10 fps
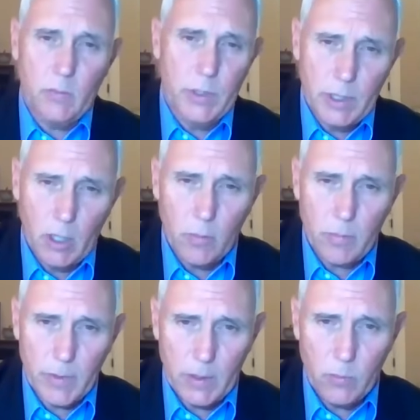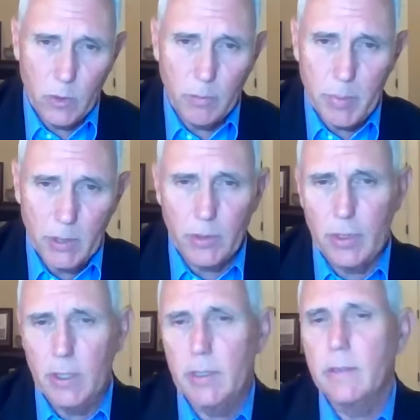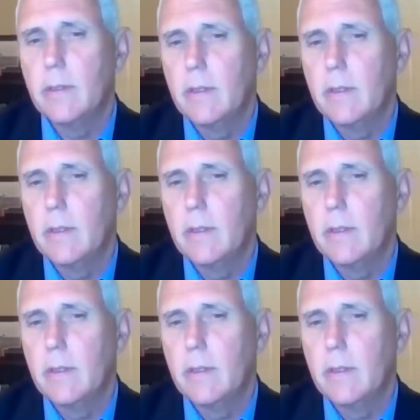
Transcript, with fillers: We hope they will build on